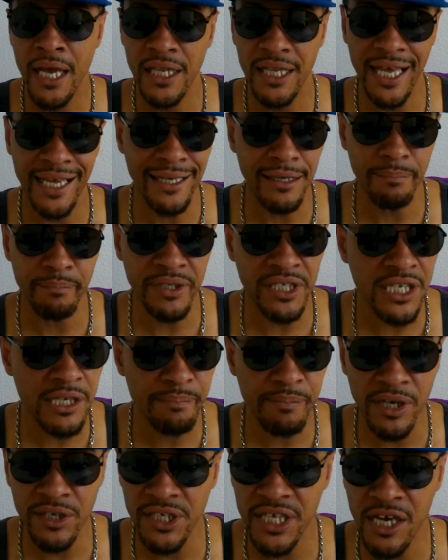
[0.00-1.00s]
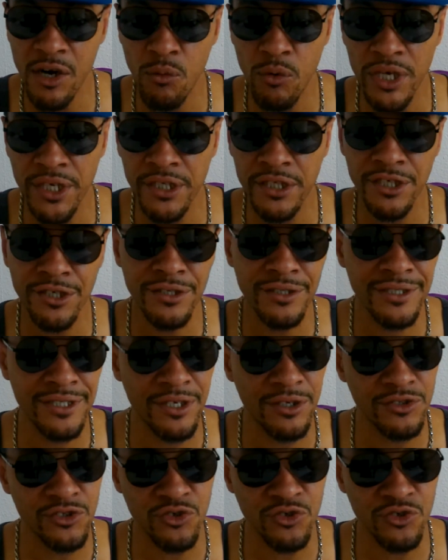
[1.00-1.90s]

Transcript: Like a Pernell Whitaker. You know,